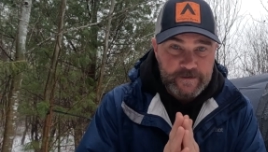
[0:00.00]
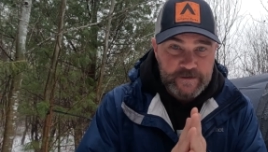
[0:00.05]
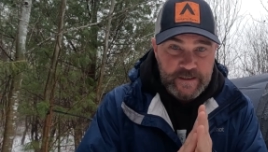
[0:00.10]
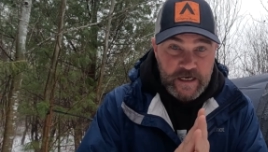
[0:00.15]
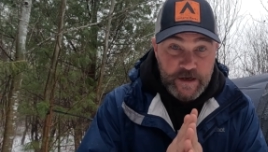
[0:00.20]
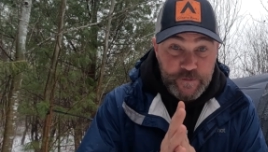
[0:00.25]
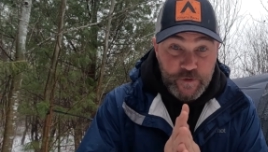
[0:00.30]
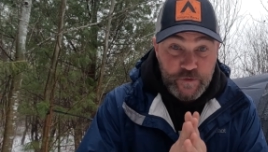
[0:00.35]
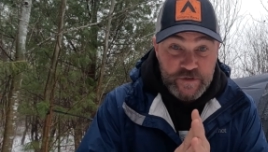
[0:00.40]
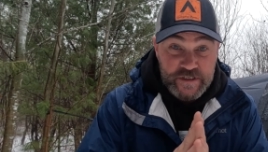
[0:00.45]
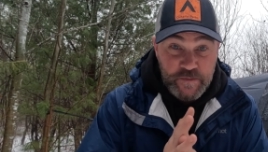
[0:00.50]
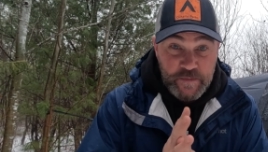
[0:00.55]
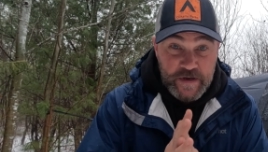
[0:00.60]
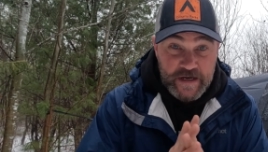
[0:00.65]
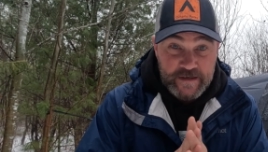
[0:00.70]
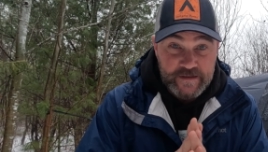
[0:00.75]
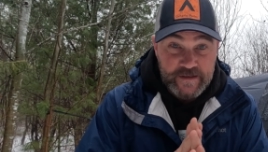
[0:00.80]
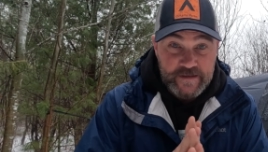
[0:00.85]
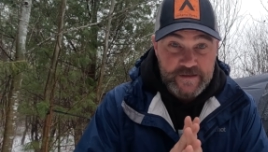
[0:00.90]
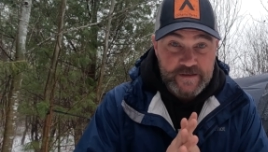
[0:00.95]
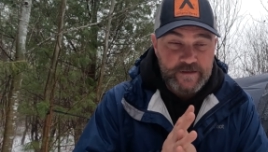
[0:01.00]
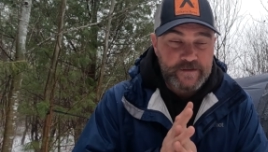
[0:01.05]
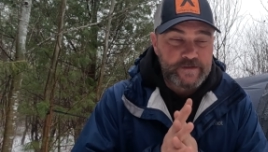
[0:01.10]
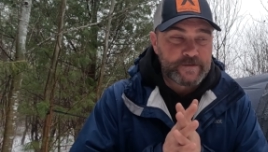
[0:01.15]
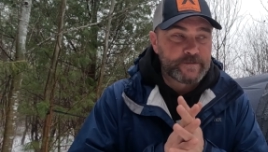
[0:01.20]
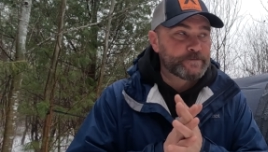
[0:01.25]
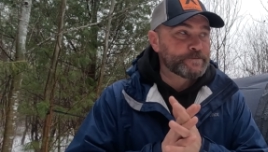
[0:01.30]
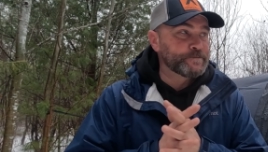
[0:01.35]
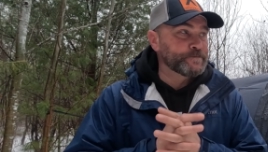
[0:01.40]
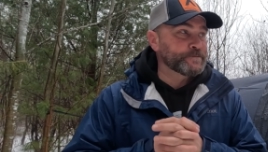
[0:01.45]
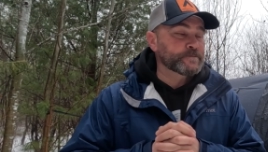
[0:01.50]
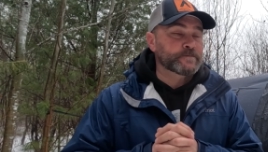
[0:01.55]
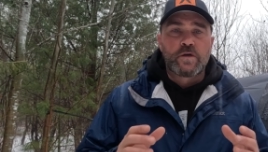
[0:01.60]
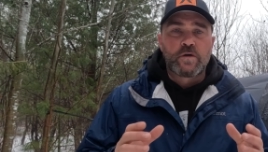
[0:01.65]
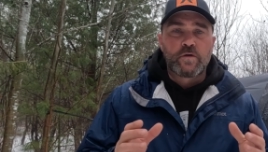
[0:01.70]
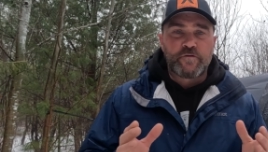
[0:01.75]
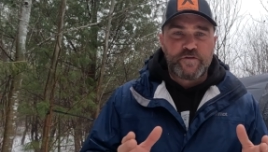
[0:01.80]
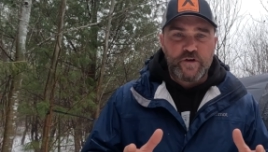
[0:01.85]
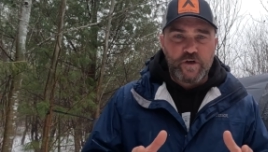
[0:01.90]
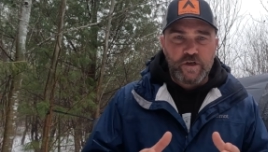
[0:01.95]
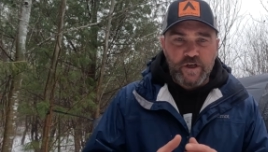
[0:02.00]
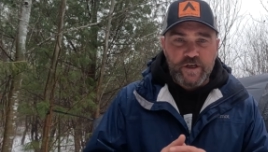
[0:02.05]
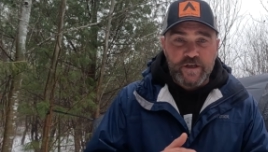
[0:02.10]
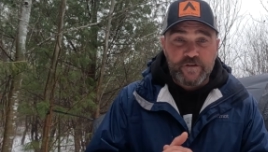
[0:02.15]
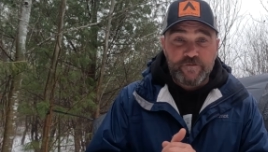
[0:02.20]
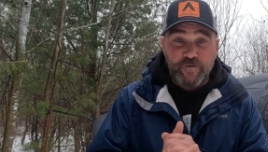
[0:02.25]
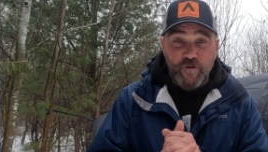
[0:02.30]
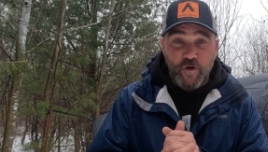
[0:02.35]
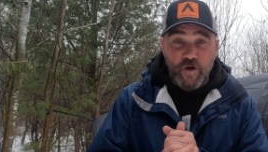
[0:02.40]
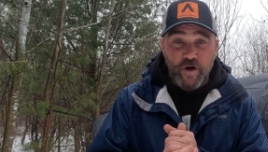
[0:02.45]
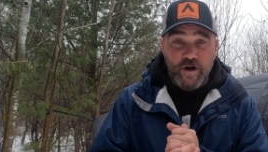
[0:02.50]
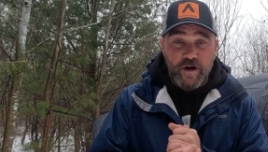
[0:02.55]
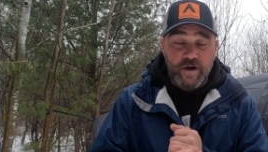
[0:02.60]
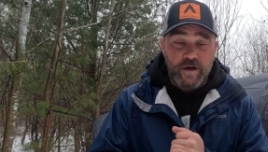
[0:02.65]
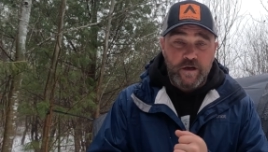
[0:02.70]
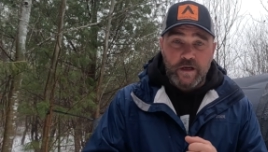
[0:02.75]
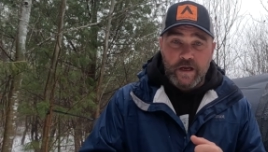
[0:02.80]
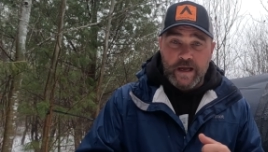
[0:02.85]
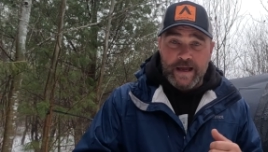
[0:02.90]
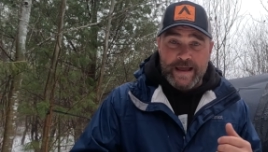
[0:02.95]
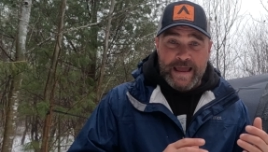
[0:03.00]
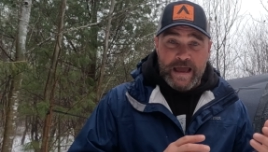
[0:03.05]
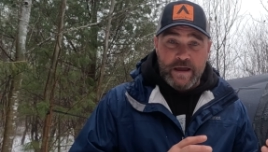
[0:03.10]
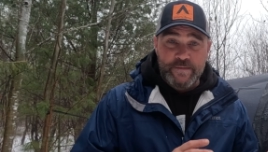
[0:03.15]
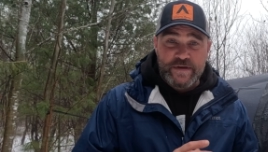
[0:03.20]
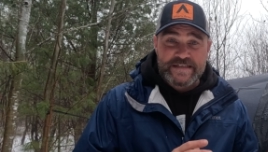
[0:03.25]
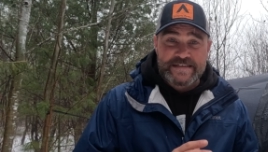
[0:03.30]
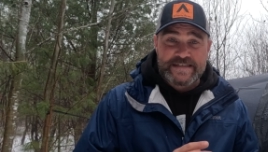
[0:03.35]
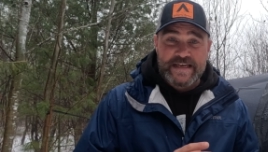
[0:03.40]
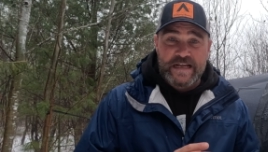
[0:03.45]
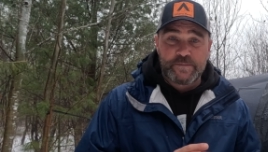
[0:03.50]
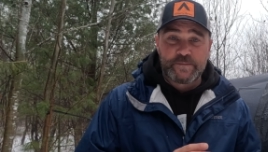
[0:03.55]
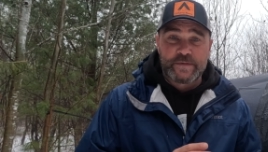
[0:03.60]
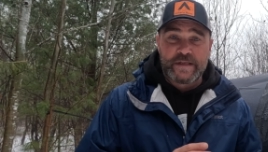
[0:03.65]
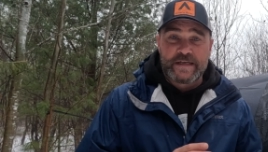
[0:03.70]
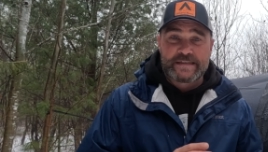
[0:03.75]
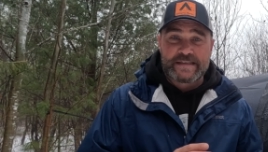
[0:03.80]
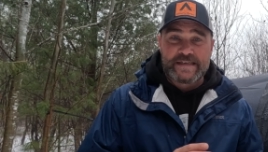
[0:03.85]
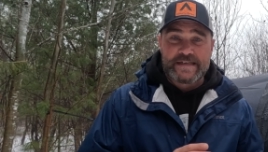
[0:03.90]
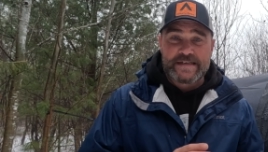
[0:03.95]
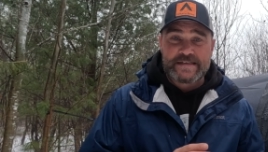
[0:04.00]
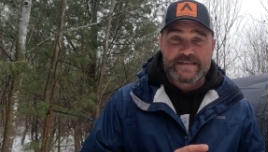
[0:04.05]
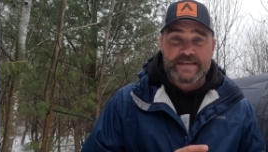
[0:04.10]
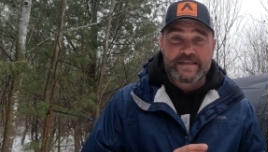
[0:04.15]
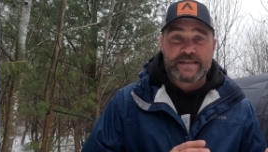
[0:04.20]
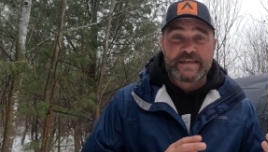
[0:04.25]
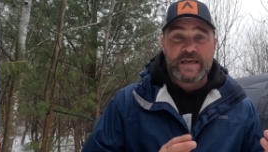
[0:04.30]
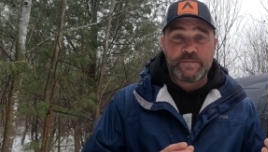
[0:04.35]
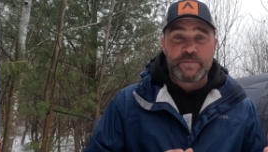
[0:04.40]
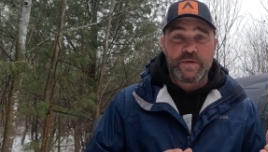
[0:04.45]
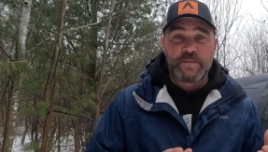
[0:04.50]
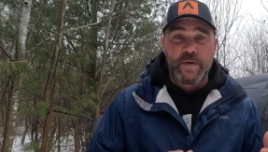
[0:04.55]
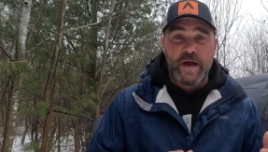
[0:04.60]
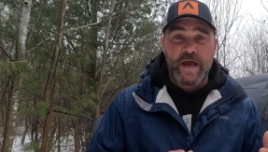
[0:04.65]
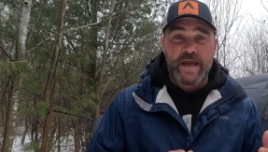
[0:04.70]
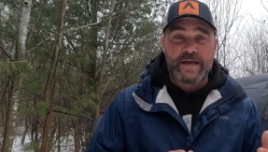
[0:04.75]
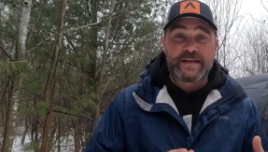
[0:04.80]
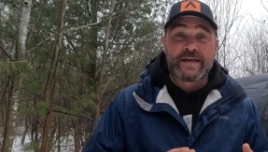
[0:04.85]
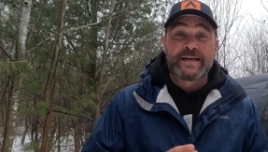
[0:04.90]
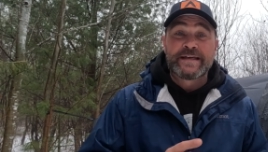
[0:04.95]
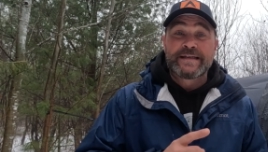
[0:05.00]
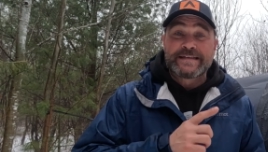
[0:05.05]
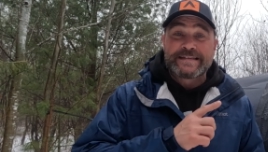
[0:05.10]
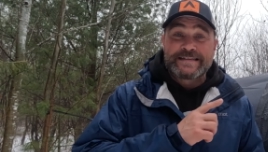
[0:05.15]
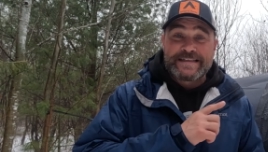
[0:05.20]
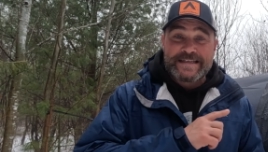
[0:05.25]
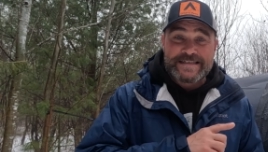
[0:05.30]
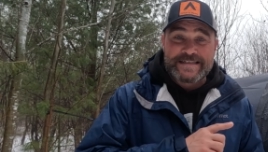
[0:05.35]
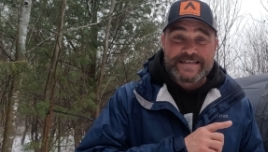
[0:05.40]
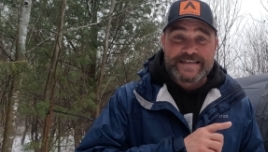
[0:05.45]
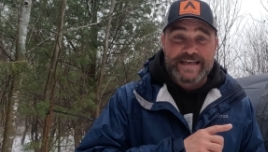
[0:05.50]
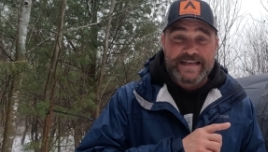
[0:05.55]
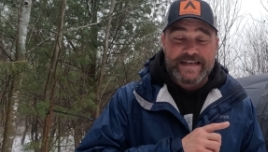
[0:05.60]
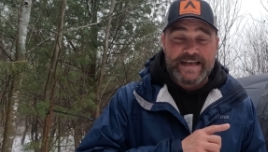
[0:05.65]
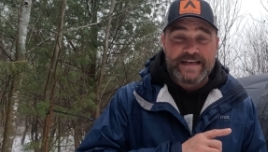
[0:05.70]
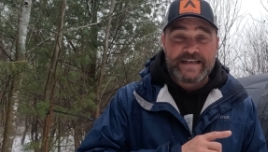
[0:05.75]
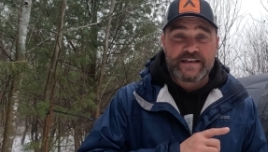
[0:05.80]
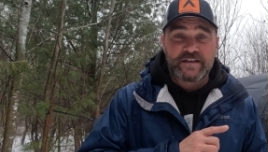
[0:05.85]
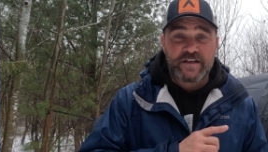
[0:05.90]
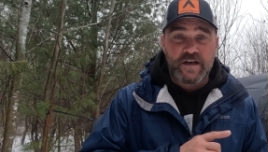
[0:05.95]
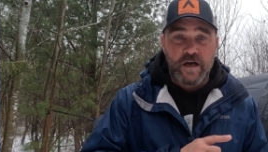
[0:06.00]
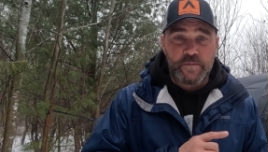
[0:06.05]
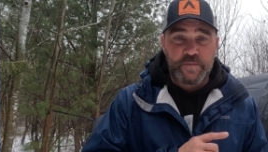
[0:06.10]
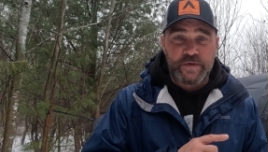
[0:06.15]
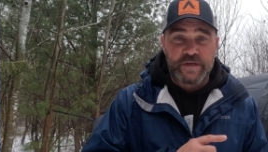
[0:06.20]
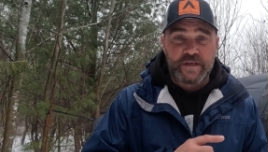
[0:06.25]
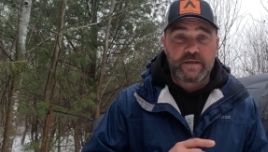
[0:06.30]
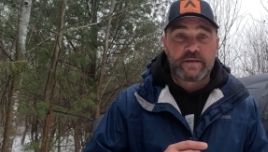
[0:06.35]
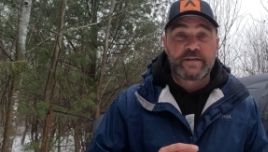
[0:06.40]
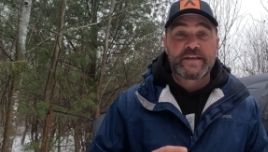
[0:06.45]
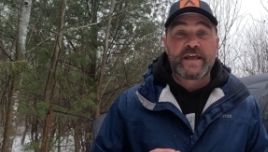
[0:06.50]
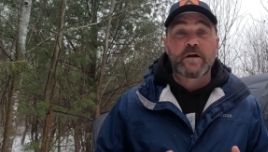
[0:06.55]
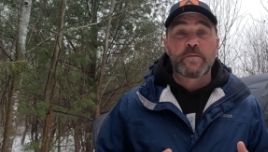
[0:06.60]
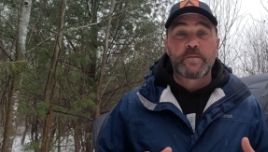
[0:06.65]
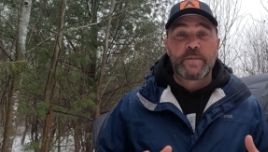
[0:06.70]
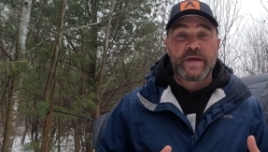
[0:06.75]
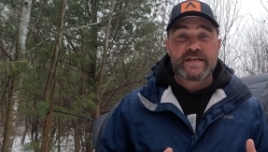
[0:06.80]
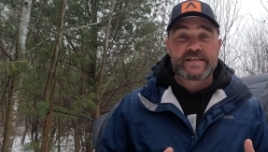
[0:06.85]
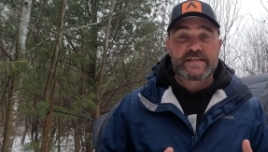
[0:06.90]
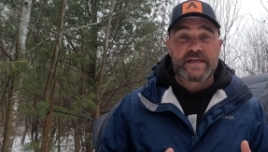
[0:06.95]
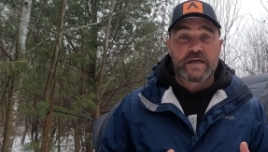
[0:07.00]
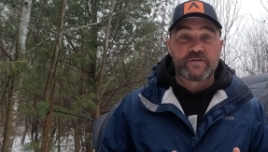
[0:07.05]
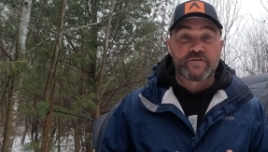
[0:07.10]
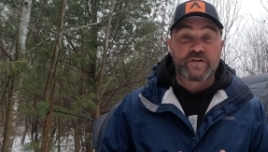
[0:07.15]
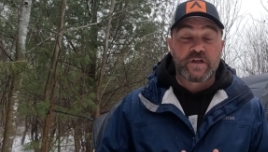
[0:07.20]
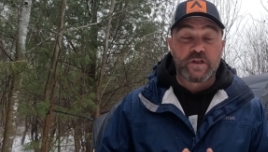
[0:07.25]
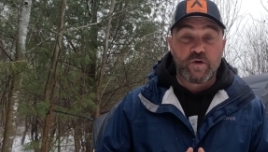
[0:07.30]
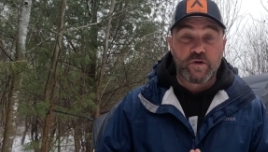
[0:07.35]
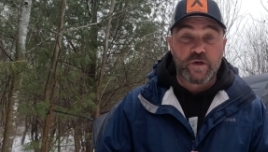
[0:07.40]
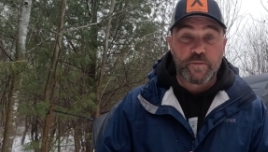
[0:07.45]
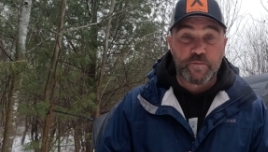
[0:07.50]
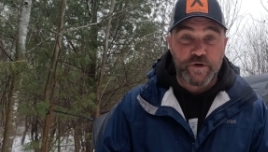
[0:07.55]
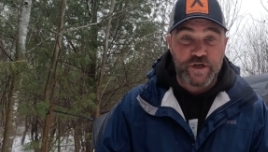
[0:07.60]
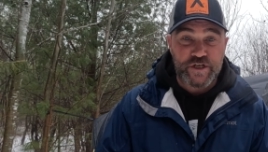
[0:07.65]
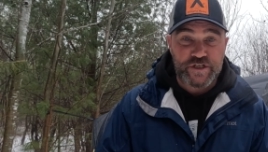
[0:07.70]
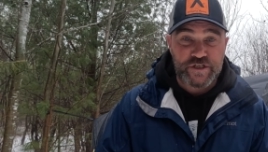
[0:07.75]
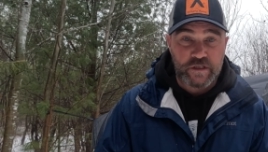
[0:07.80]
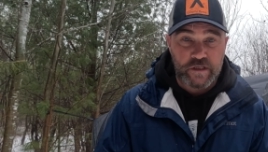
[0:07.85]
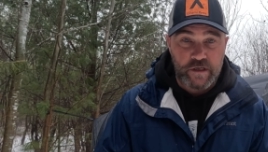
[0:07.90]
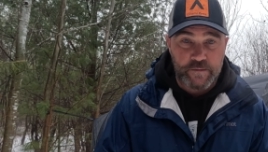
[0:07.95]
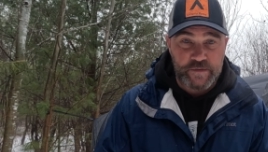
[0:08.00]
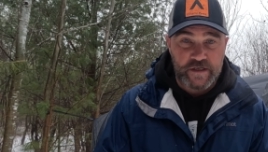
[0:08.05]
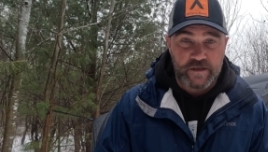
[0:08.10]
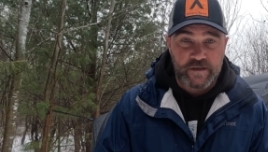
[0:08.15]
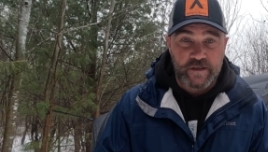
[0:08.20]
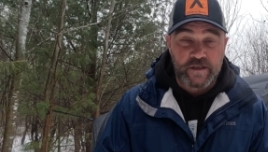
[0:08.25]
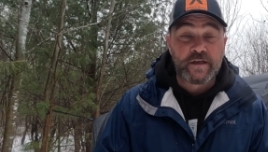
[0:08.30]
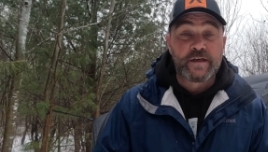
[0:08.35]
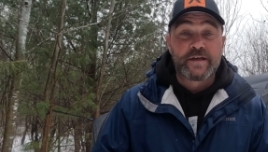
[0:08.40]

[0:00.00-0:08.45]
Time to inspect this. Well, if you're looking for a hammock setup like this, keep in mind, this is a Canadian company. They are based out of Kelowna, British Columbia.